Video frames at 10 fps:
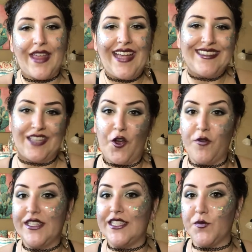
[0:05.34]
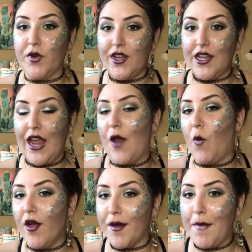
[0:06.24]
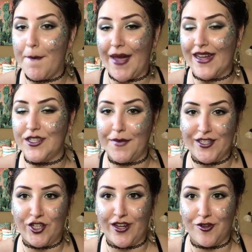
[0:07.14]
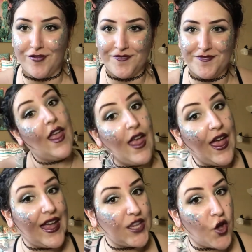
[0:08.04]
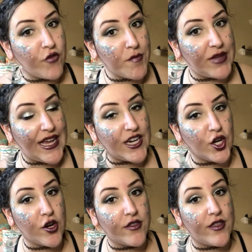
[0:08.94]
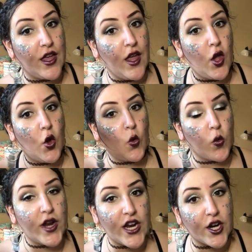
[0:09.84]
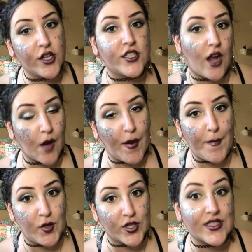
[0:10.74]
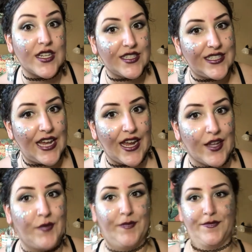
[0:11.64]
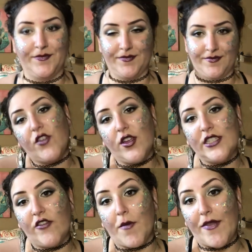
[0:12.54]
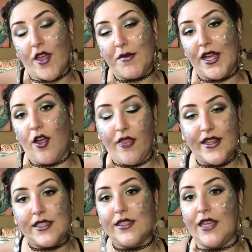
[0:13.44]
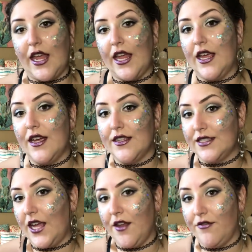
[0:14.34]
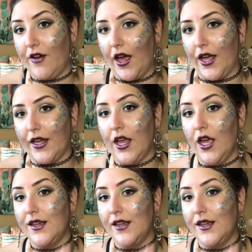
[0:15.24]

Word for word: Hello, this is Brittney, and welcome back to my channel. Hello from planet Earth. We're here to talk about books today. If you couldn't tell from my thumbnail, this is a sci-fi